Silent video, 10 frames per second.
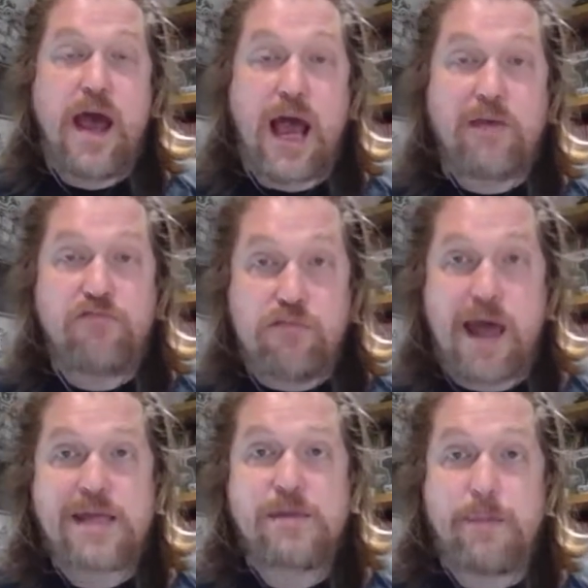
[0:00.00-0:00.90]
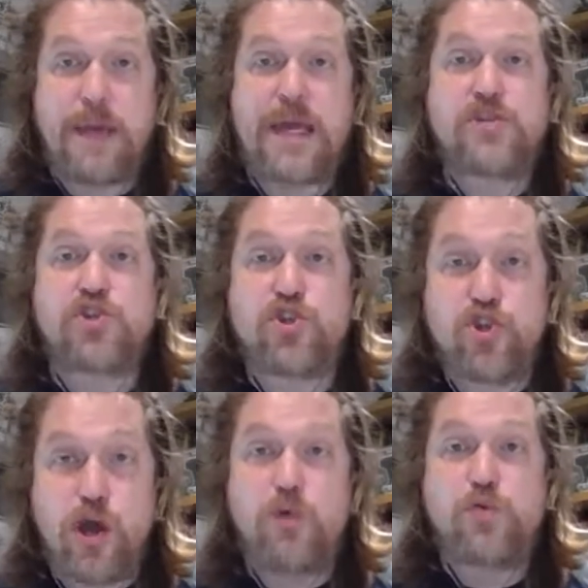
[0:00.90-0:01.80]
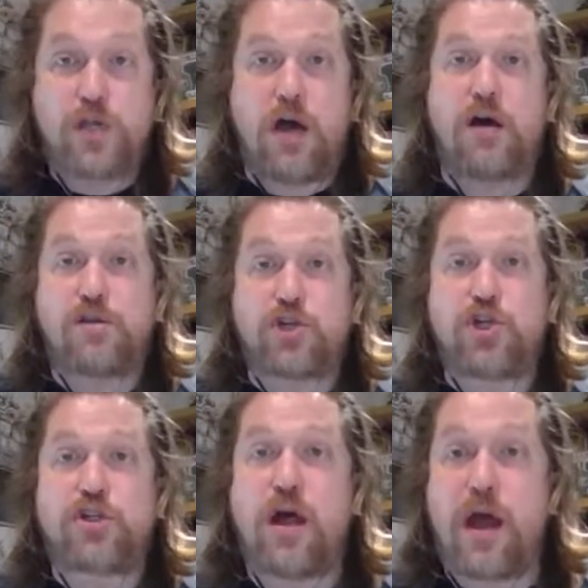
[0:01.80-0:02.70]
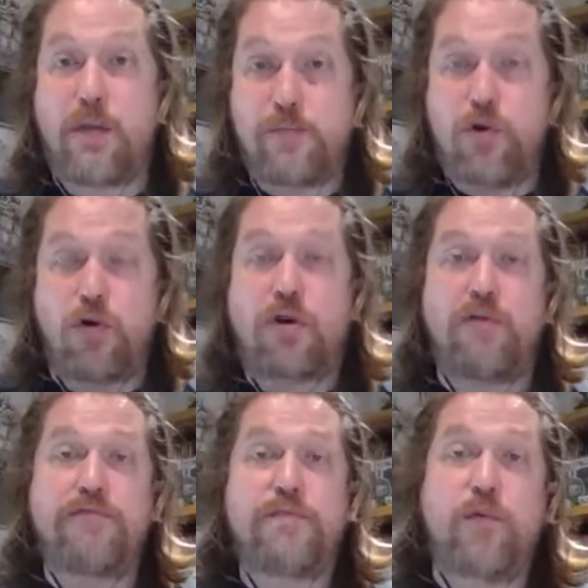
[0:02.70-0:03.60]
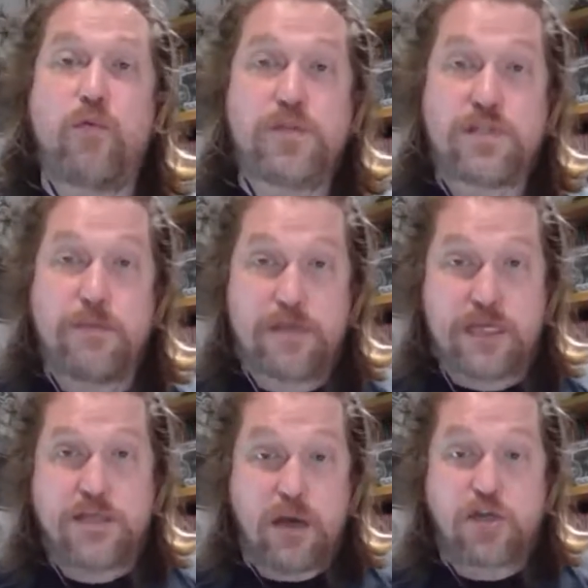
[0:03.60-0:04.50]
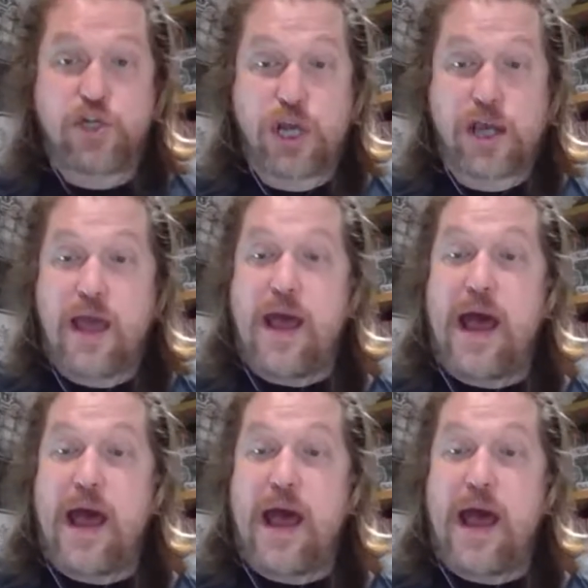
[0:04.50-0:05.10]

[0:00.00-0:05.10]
and red means no touch, that I am not comfortable with somebody touching.